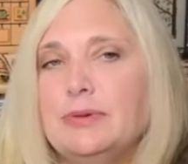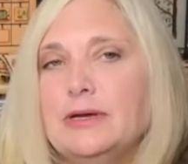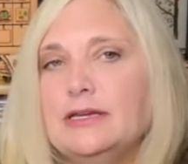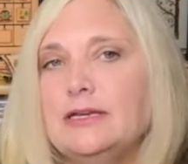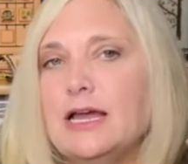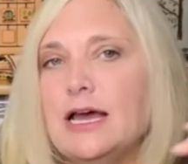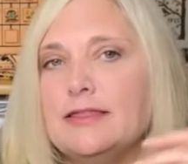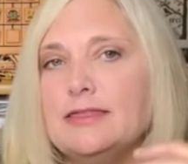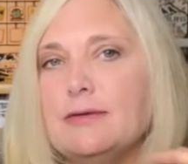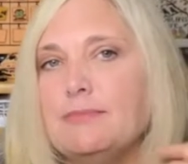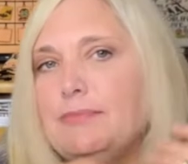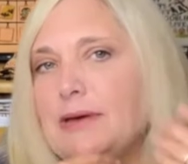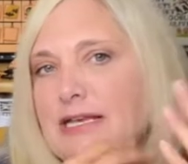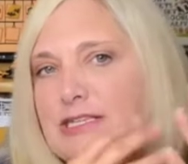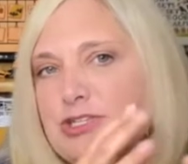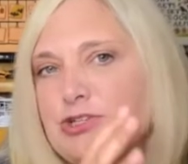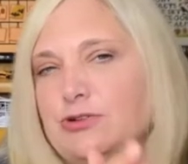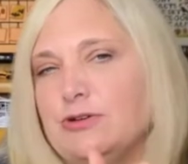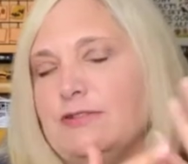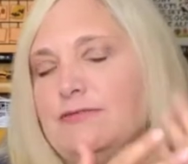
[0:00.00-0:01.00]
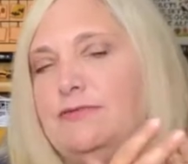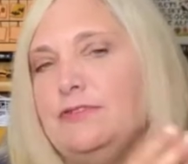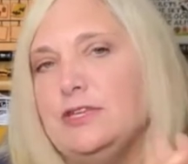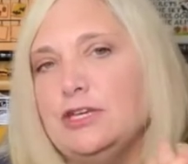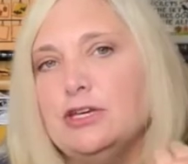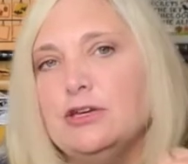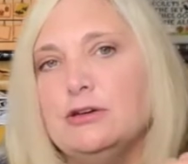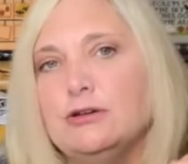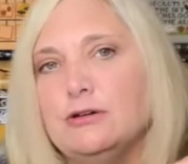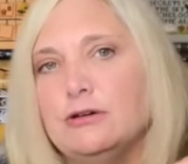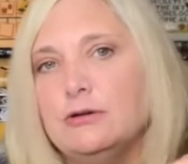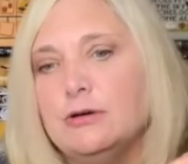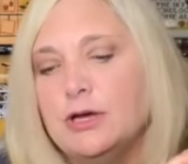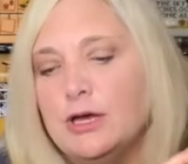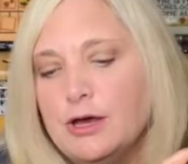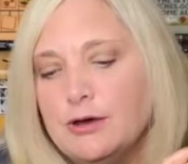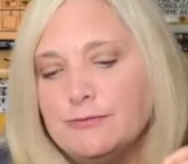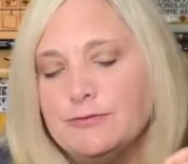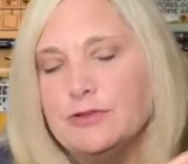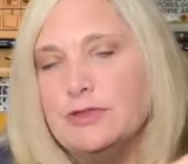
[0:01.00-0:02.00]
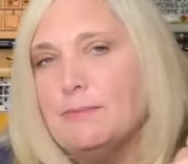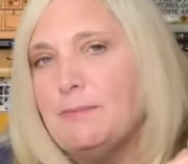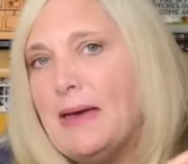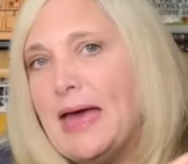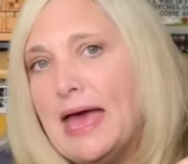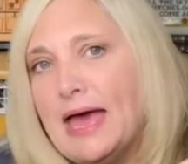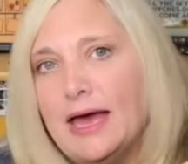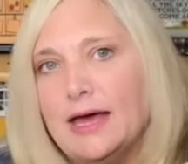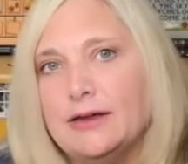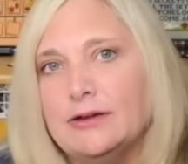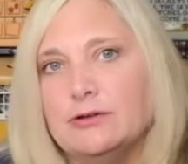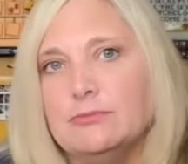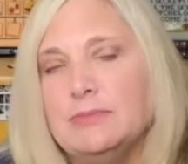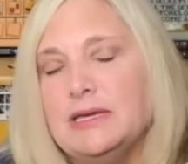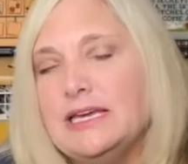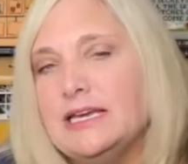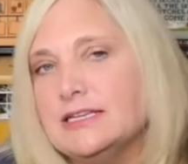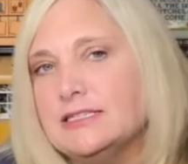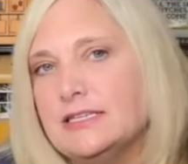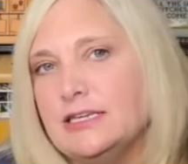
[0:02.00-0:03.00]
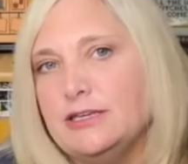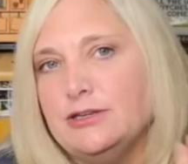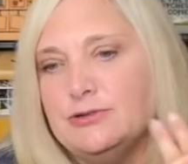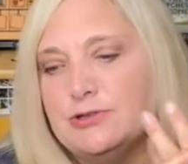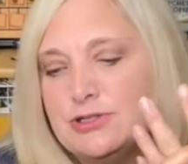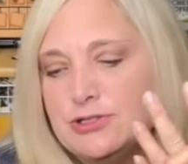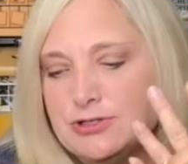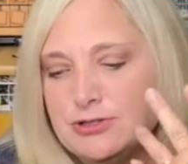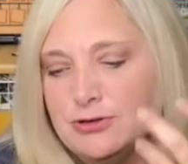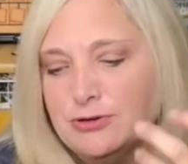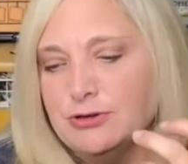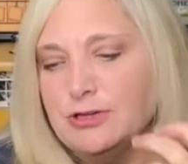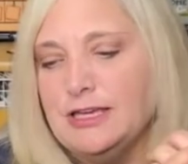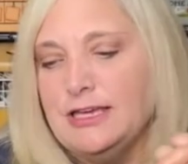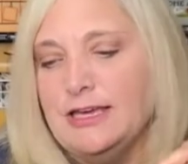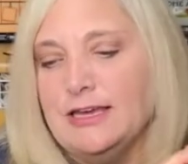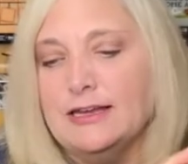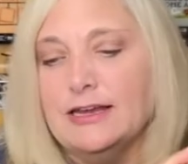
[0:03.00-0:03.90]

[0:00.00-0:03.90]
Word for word: but not the best review for the pattern because it used sulky.